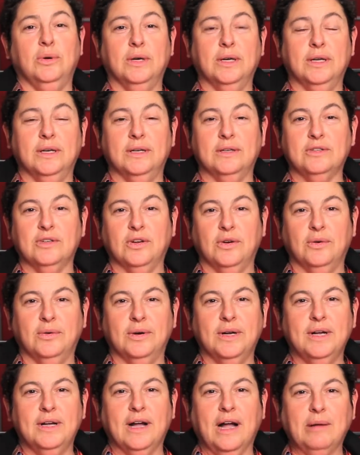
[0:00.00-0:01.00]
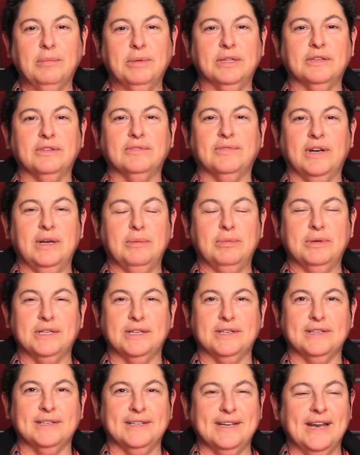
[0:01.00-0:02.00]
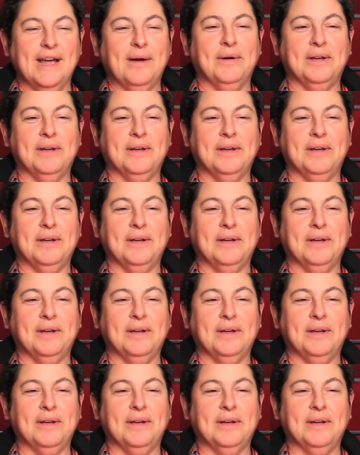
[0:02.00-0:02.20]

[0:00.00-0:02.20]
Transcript: And so I'm in this funny position now.